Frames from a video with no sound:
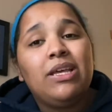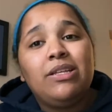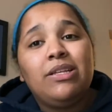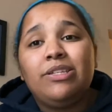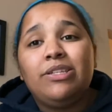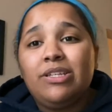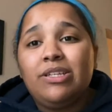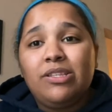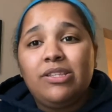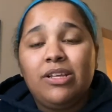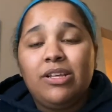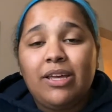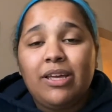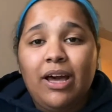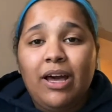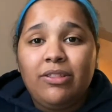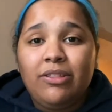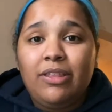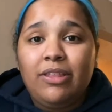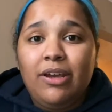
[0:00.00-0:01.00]
just look
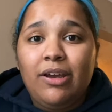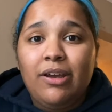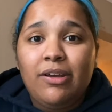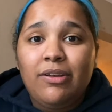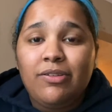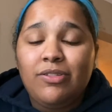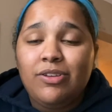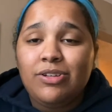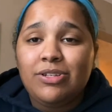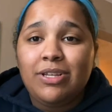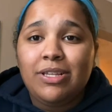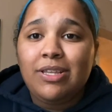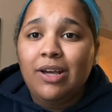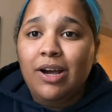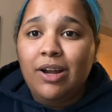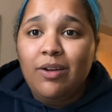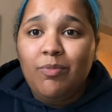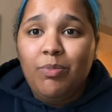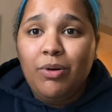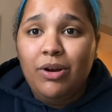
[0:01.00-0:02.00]
out there. There's a
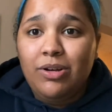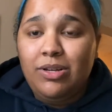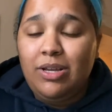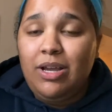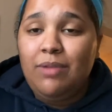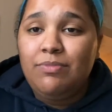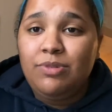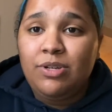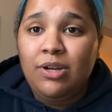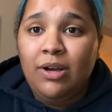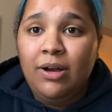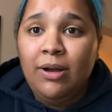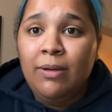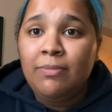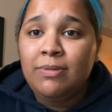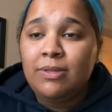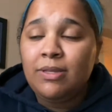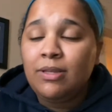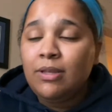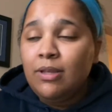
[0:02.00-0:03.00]
ton of part-time
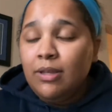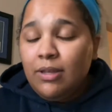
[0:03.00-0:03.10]
jobs